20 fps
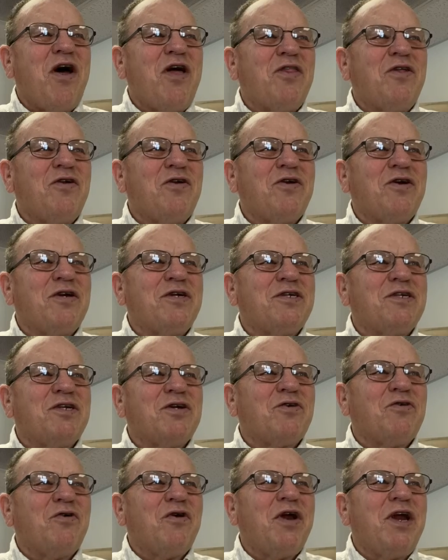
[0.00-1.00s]
father has
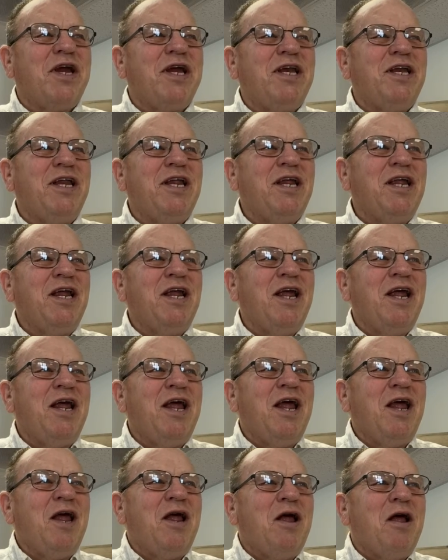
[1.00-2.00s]
agreed,
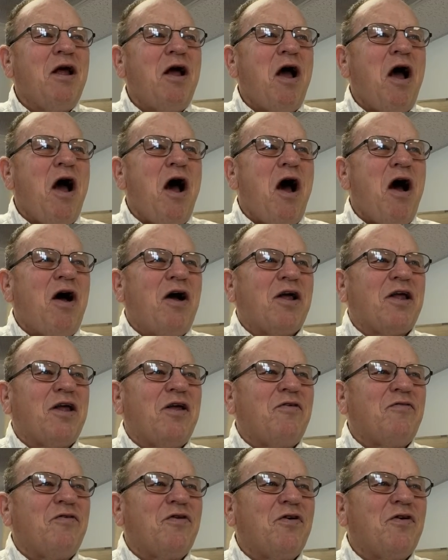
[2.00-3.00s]
I'll
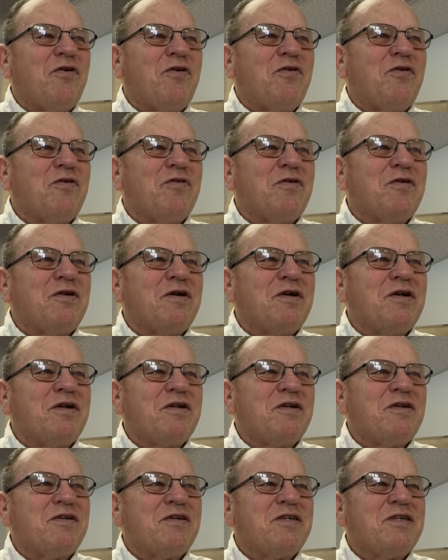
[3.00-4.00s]
give you